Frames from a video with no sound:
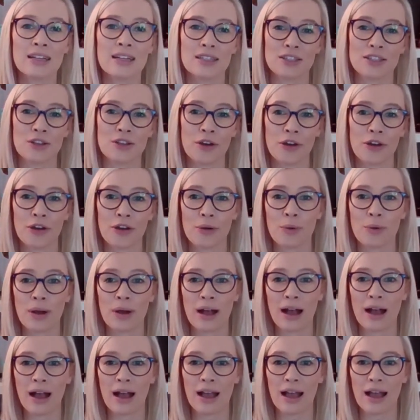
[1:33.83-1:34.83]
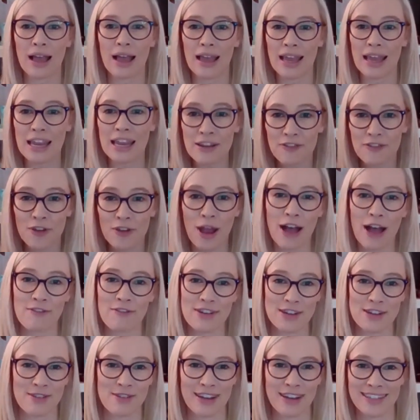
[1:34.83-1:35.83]
So if you have
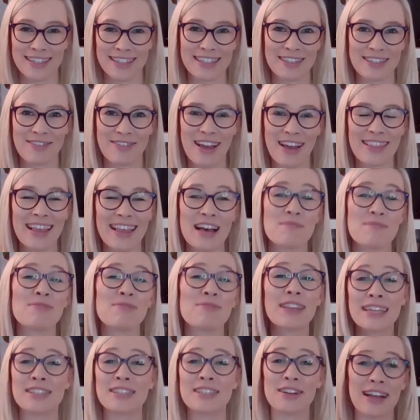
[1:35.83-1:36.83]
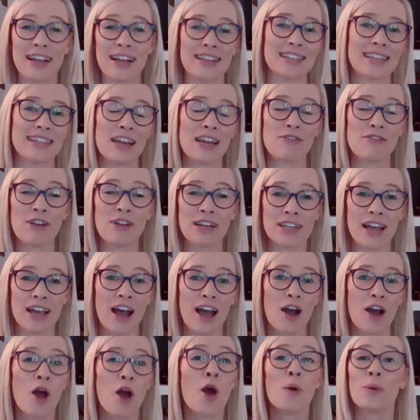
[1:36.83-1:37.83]
any questions about that, please don't hesitate, reach
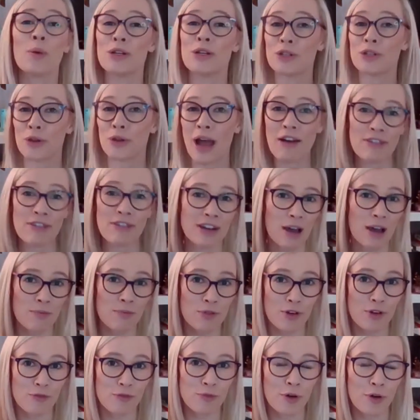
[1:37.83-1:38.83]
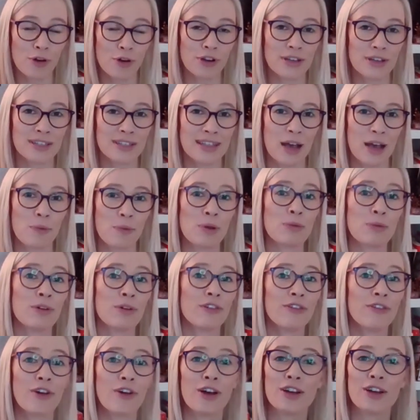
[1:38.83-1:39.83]
out. We do have a number of brokers that we
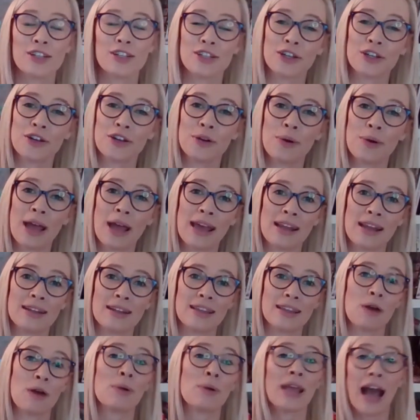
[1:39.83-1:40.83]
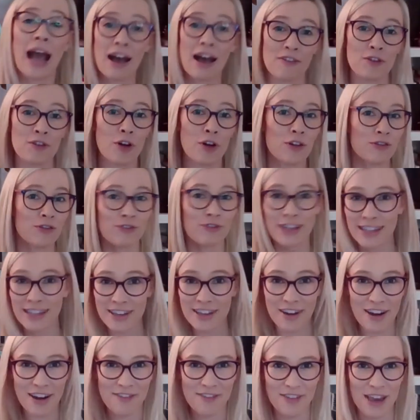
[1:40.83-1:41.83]
refer to and that we have gotten really
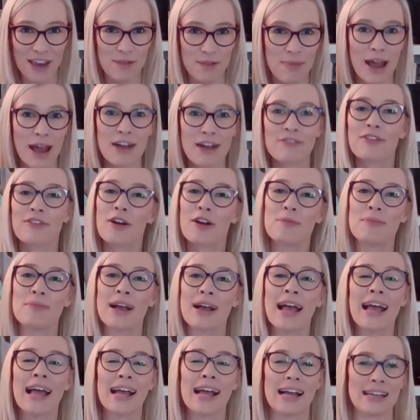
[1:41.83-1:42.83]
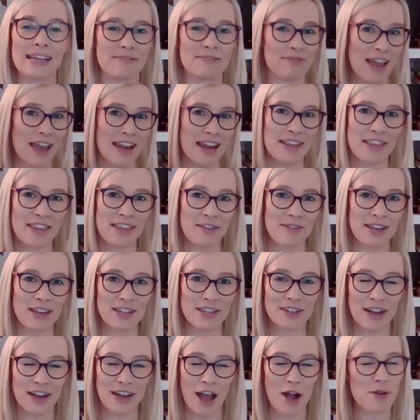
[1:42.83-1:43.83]
great feedback from. Anything we
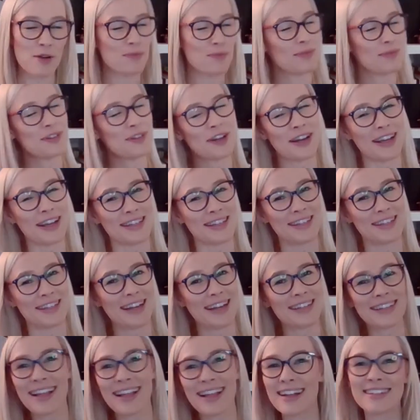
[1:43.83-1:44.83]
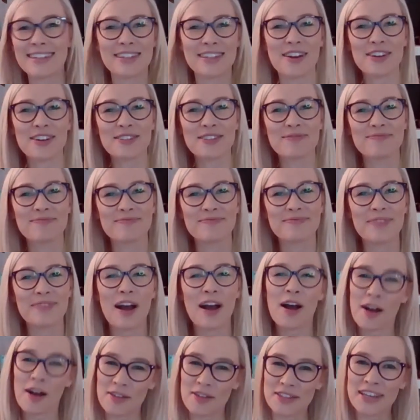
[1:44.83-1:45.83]
can do to help, don't hesitate to let us know.
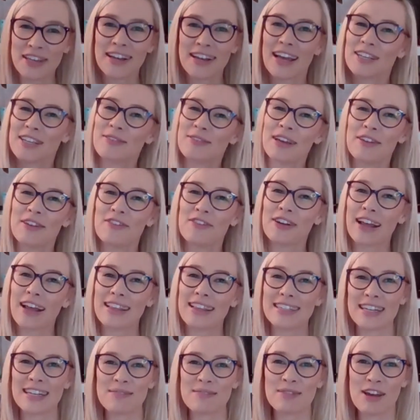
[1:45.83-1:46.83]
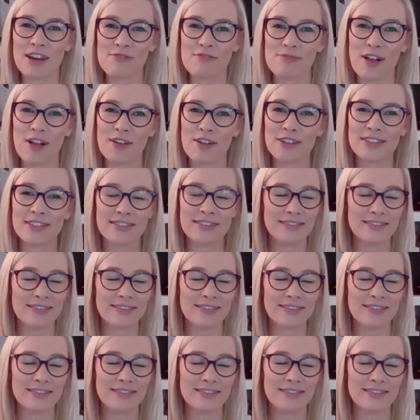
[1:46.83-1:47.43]
I'll see you next week for another deep dive blog.